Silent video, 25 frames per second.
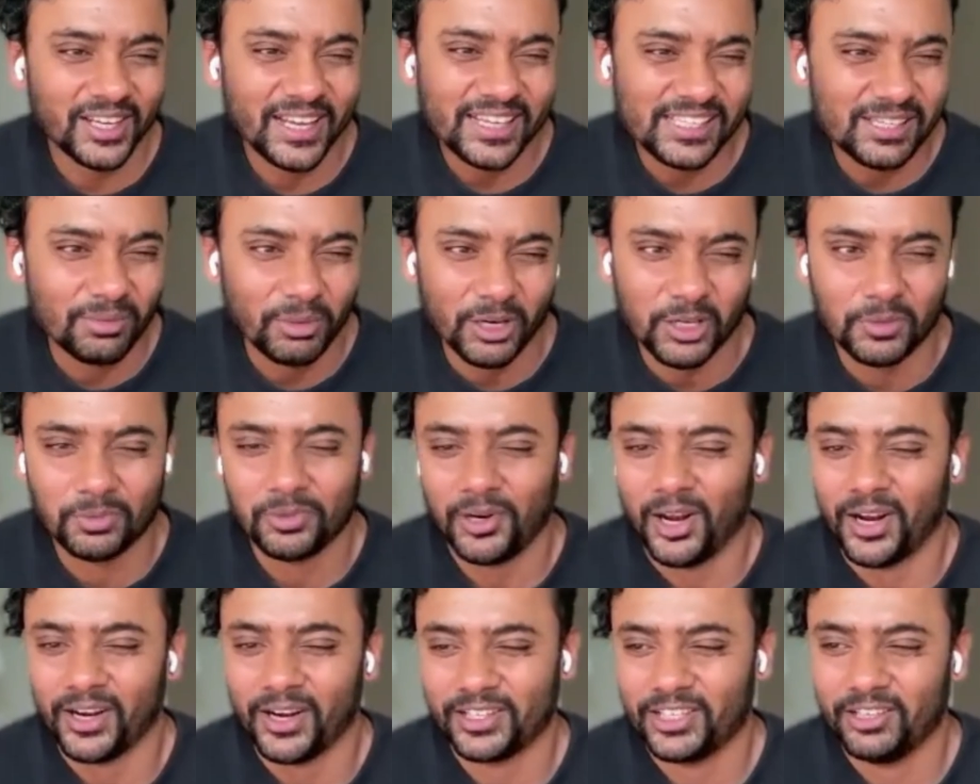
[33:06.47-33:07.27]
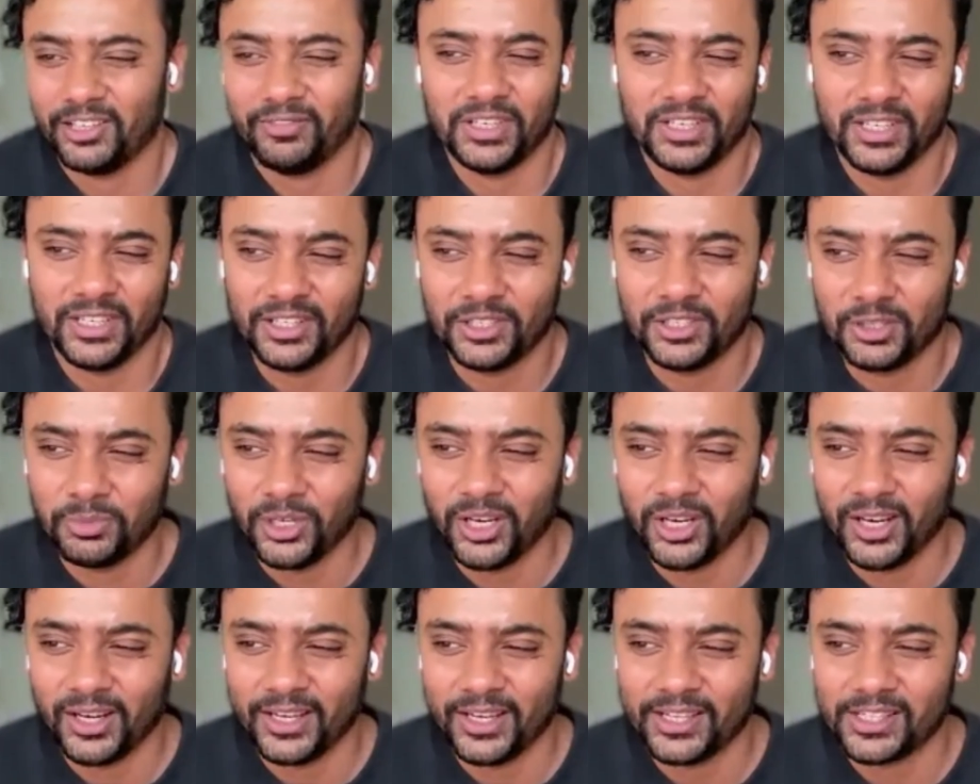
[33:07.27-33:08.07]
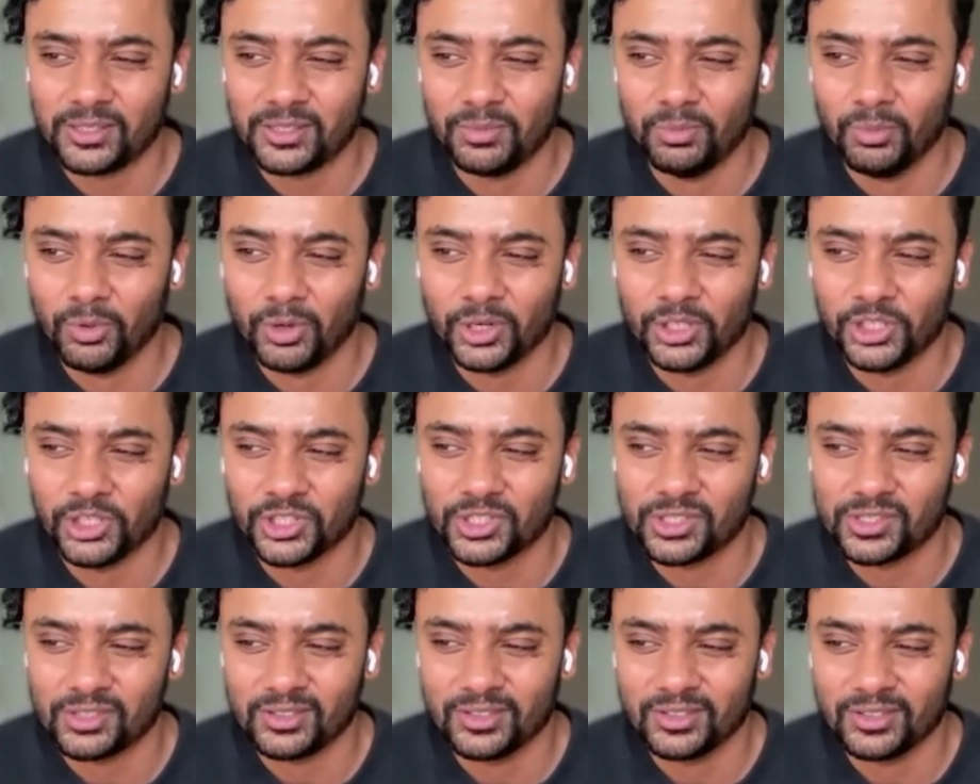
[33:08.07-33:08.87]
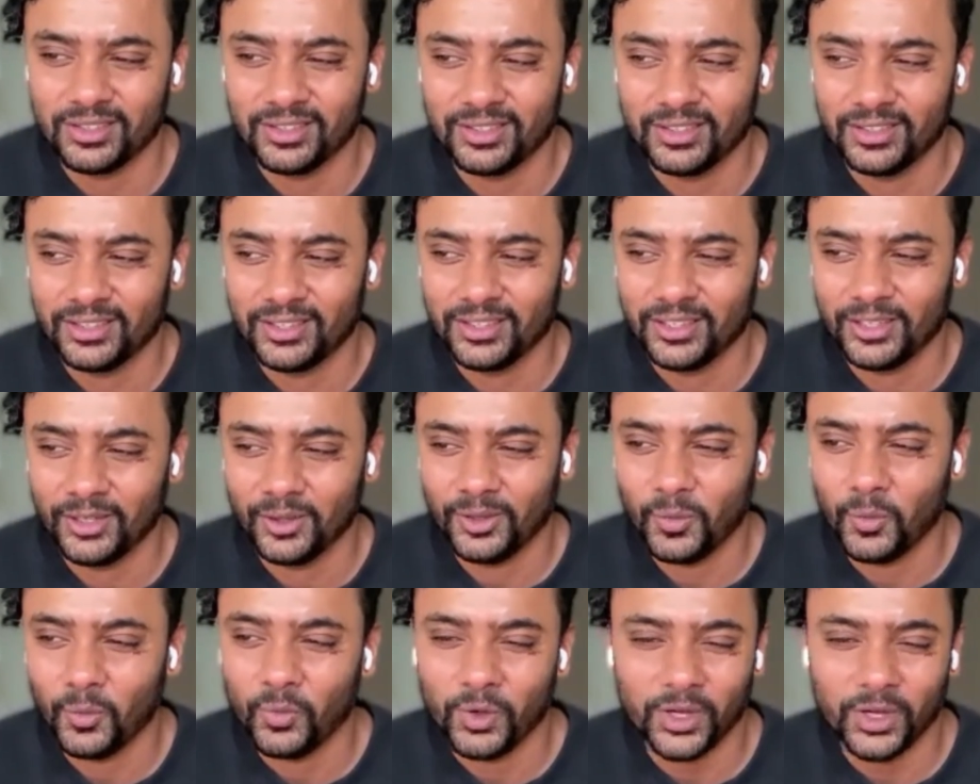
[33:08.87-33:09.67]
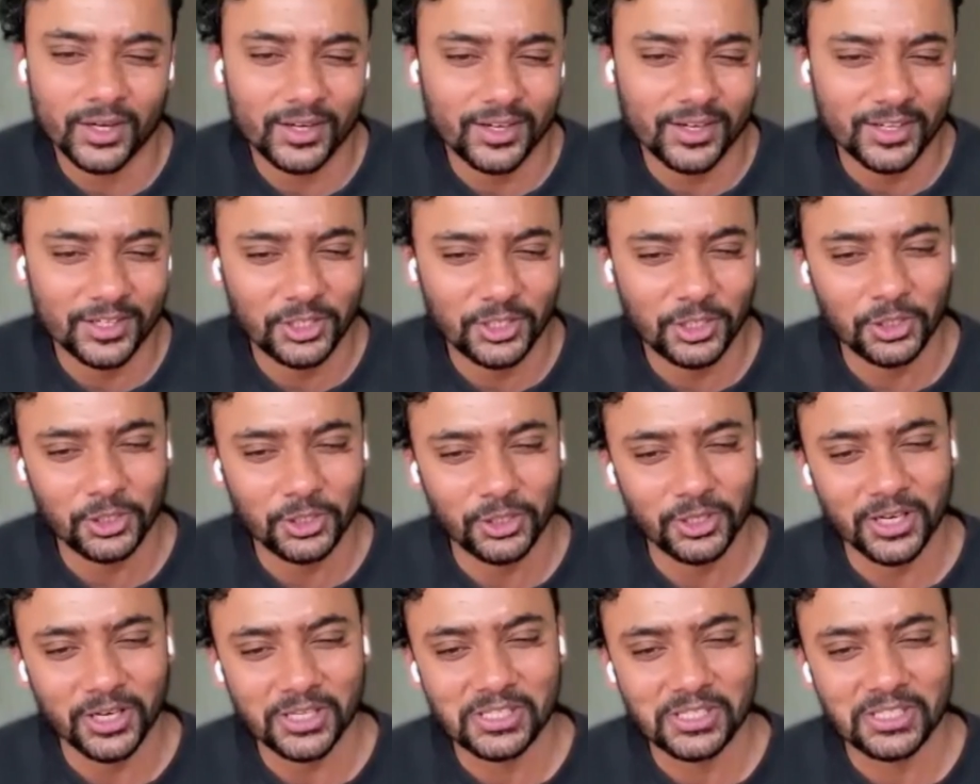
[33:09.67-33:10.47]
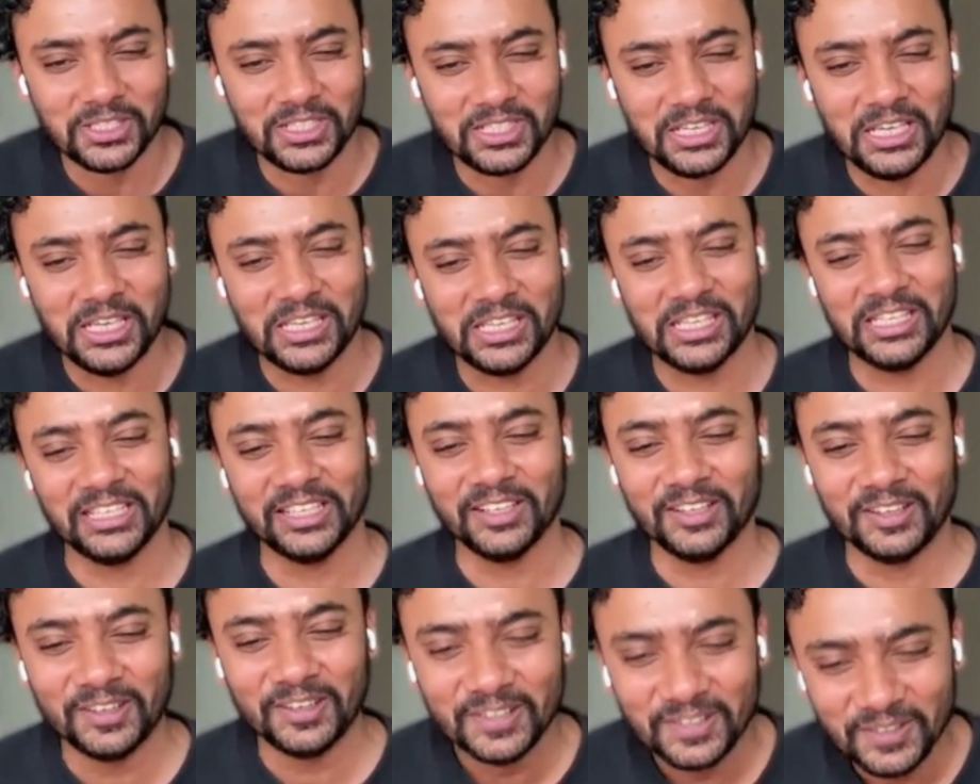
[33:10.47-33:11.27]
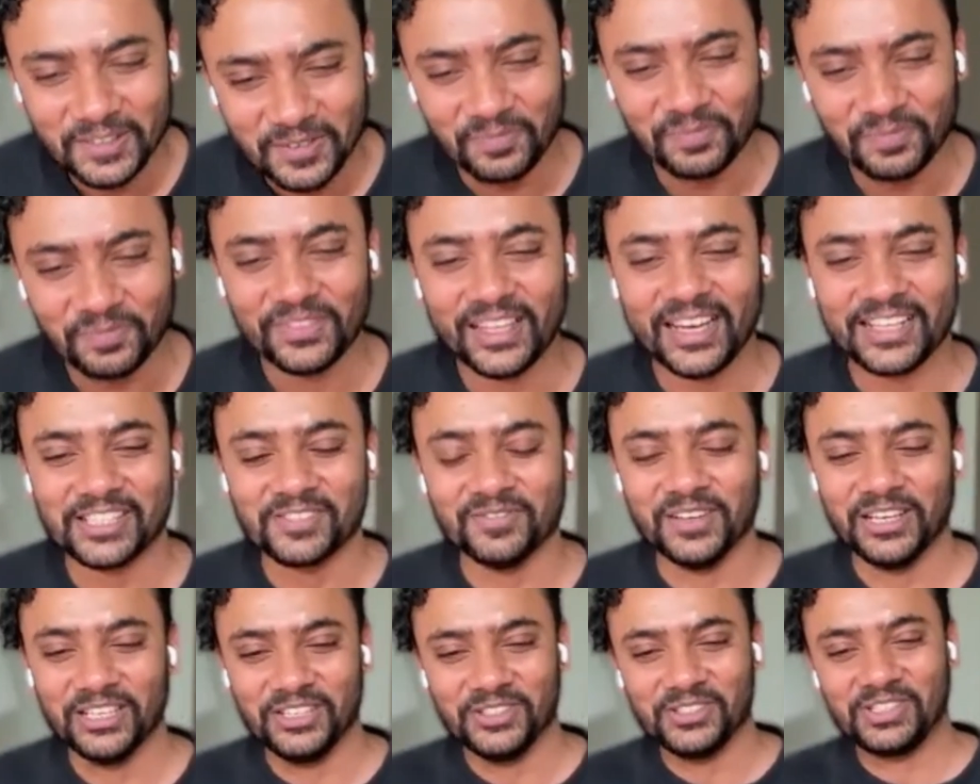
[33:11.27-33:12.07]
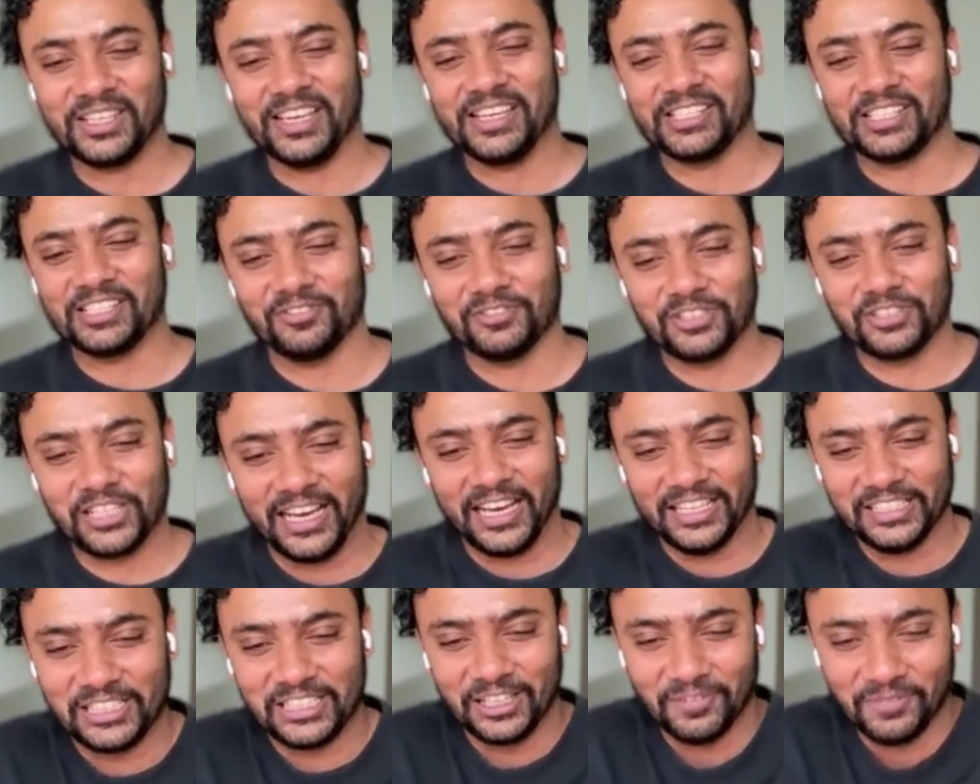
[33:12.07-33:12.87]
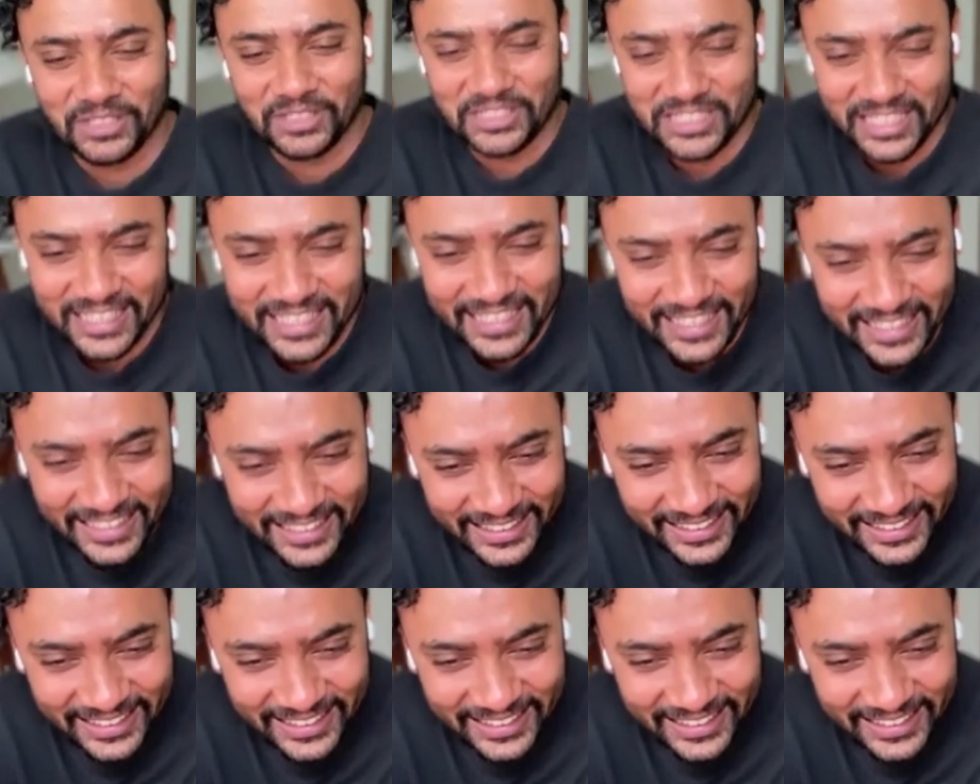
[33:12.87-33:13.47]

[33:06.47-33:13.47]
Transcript: But less about productivity, to be honest, more just weird curiosity. That's my use case of ChatGPT.